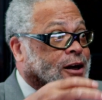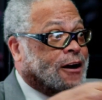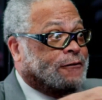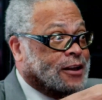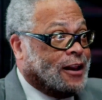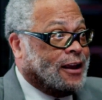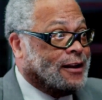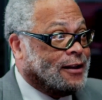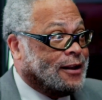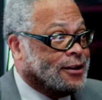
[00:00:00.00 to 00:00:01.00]
of the
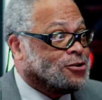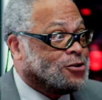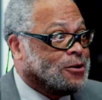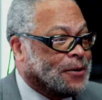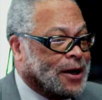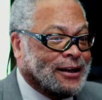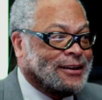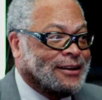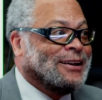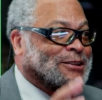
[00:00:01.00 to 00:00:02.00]
lead into the body.
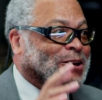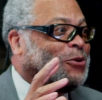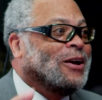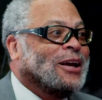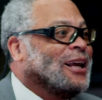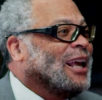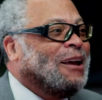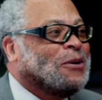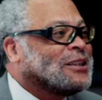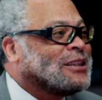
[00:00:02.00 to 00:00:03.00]
So it
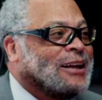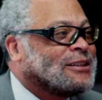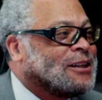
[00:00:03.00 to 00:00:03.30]
was like some